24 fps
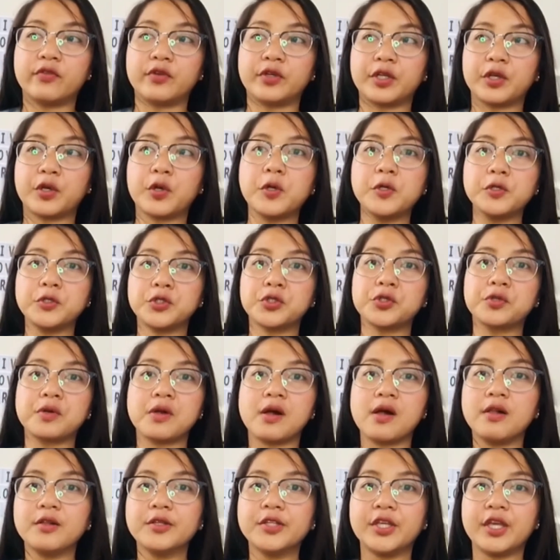for the
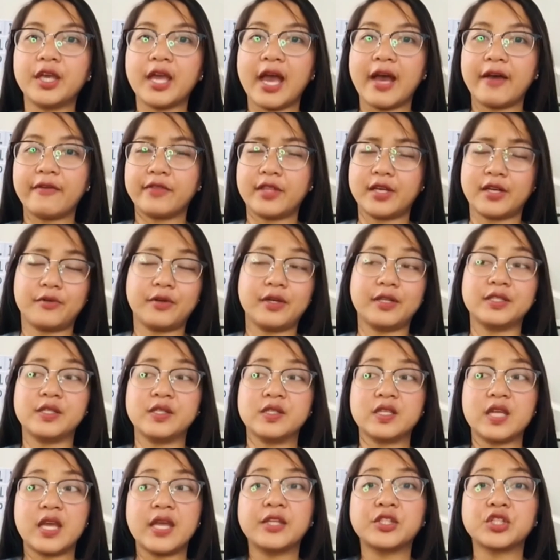cultural, you have the
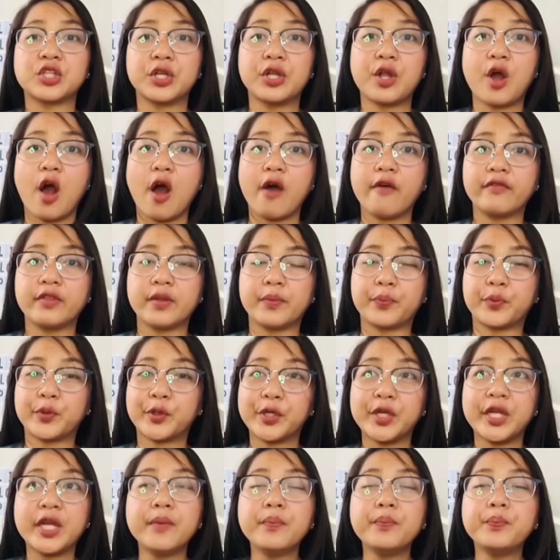recitation of the
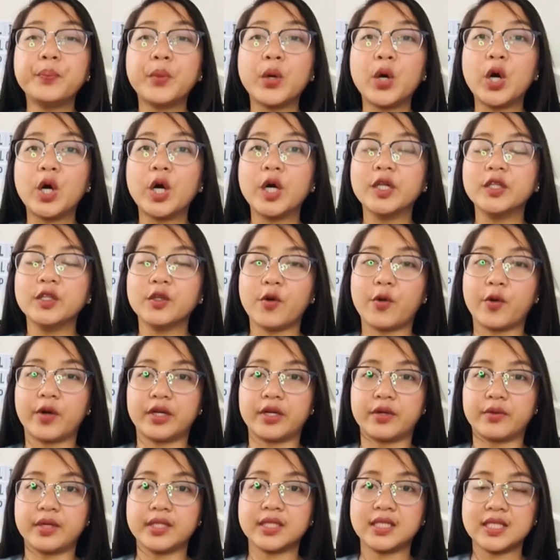preamble
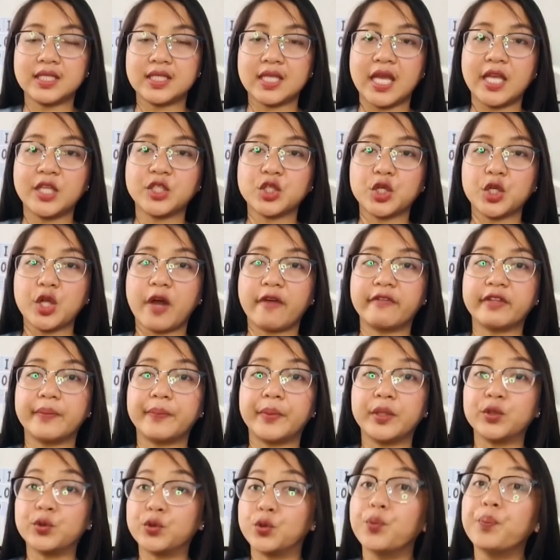or the recitation of the
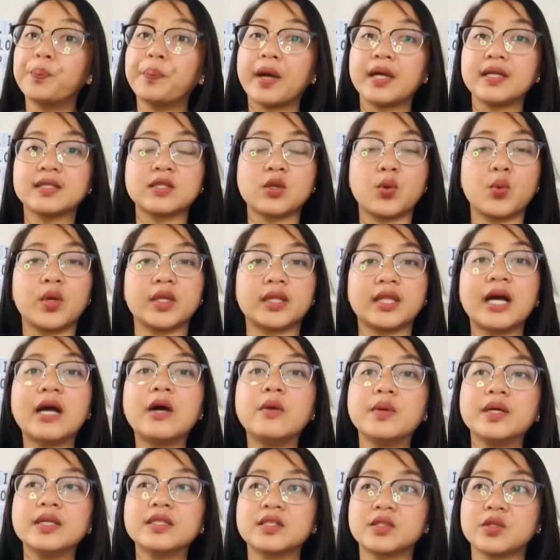panunumpa sa
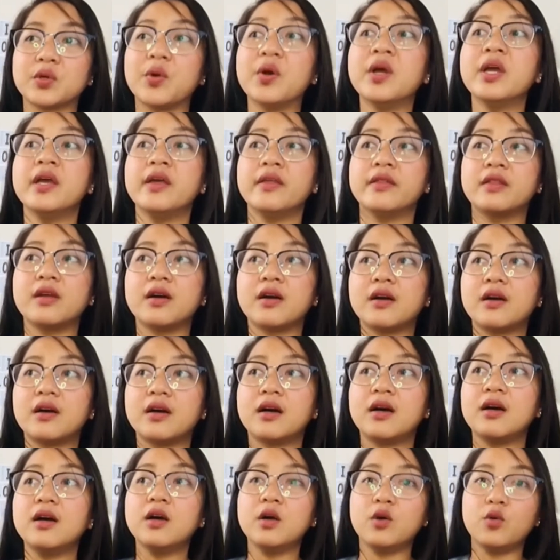watawat. So
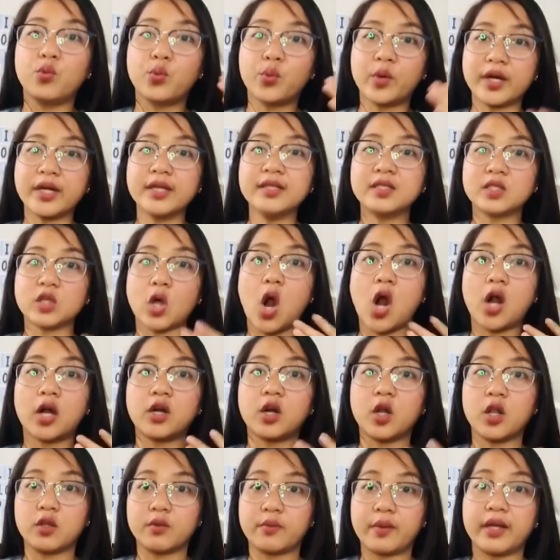the words
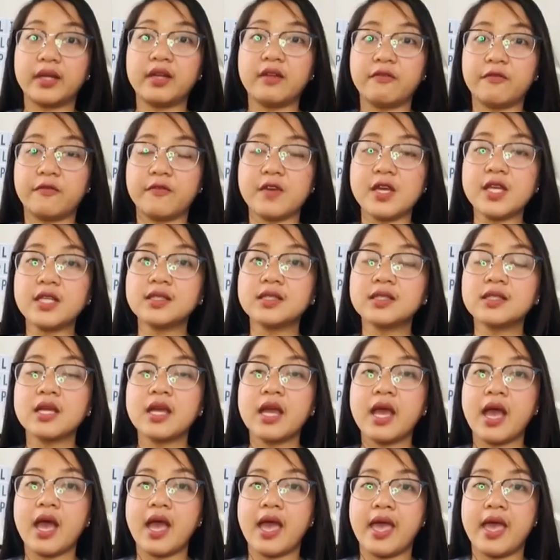are already fixed,
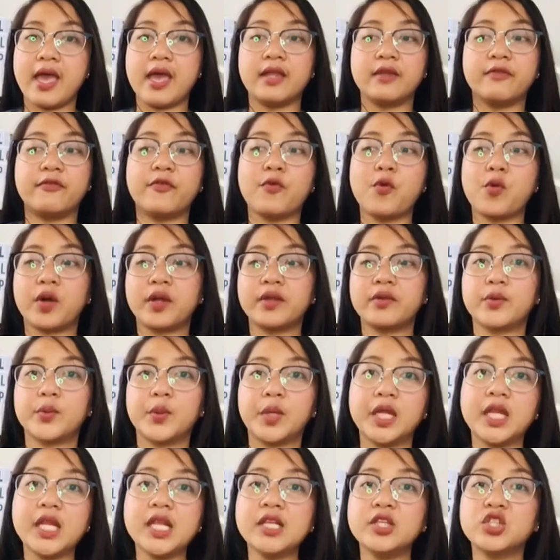And for the
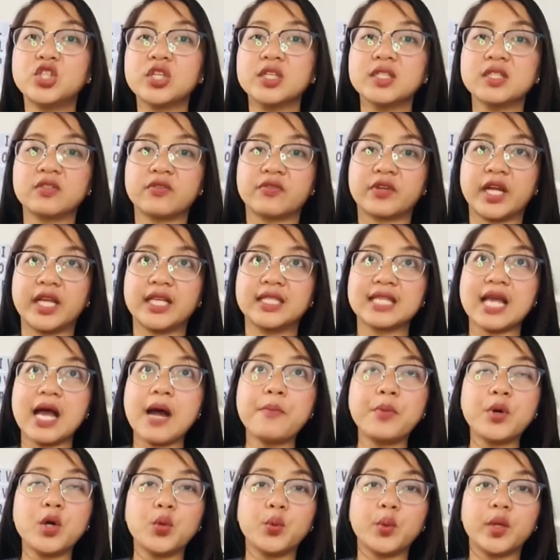religious, for
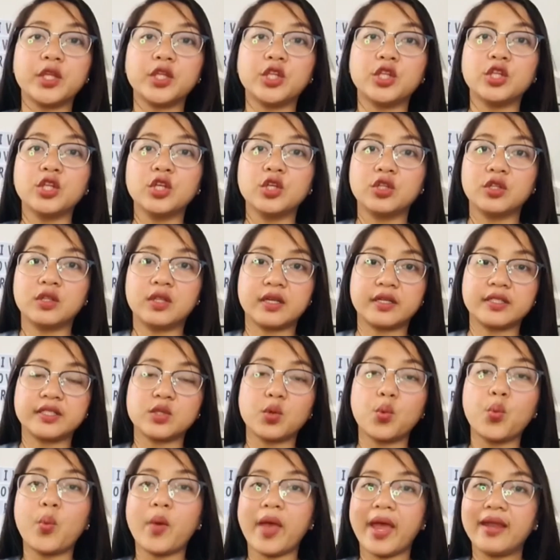example, when
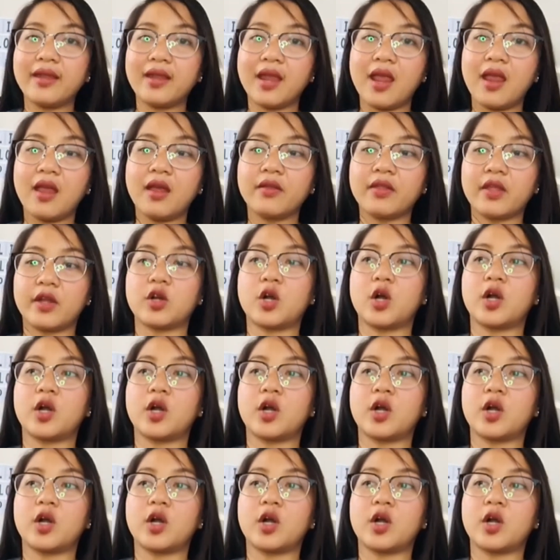there's a wedding,